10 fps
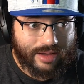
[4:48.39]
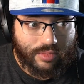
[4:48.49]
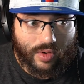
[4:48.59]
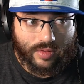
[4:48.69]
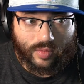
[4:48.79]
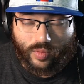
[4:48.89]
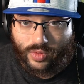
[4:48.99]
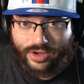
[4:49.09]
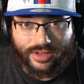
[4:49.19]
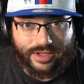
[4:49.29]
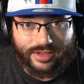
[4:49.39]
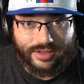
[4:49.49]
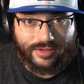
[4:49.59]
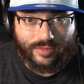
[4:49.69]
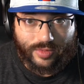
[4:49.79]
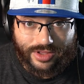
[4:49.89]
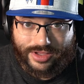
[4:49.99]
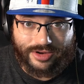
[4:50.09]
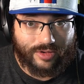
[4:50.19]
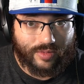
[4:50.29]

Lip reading: I'm really in